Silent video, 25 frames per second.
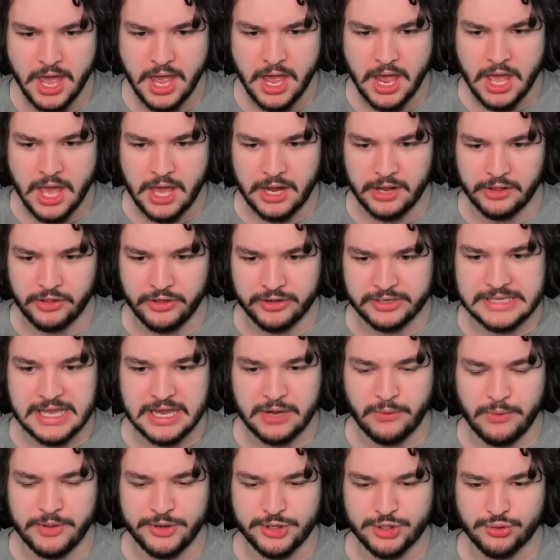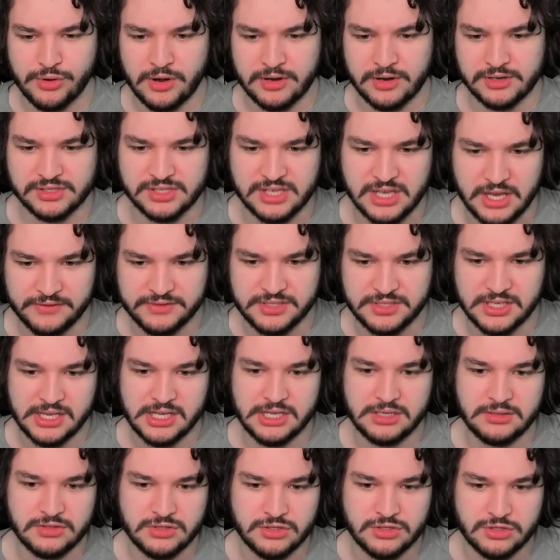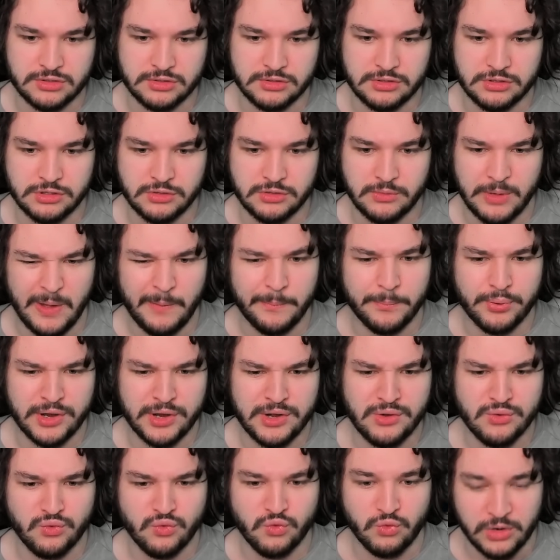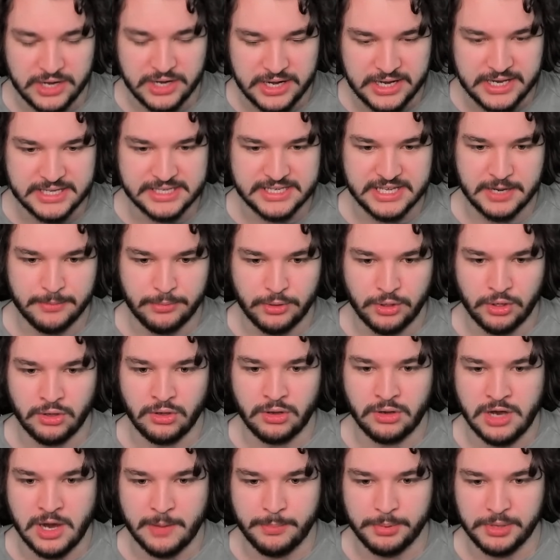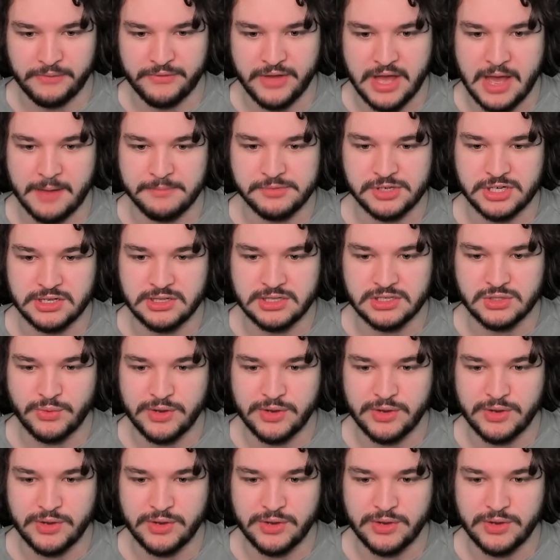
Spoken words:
And it looks like we drew ourselves into, well, pretty reasonable couple of options.